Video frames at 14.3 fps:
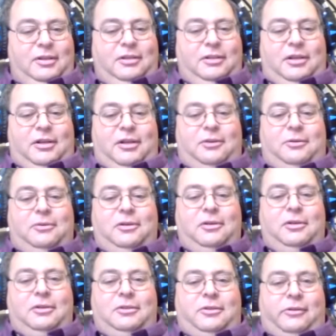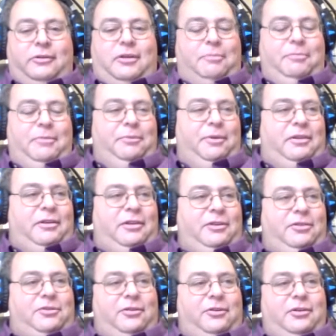T-shirts. It would be nice if you
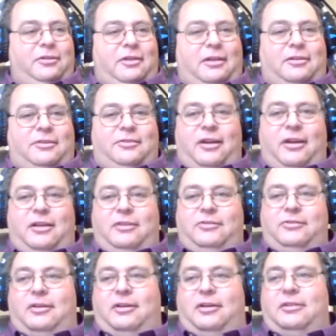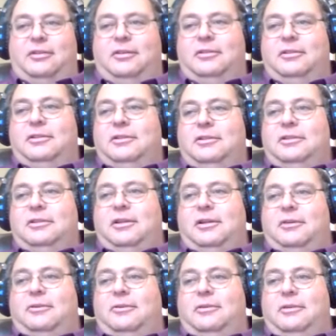could have um, a
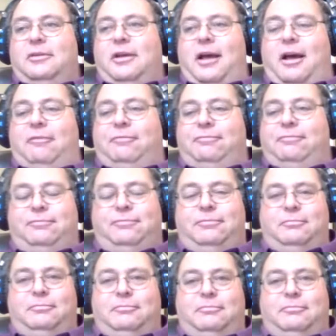regular button-down shirt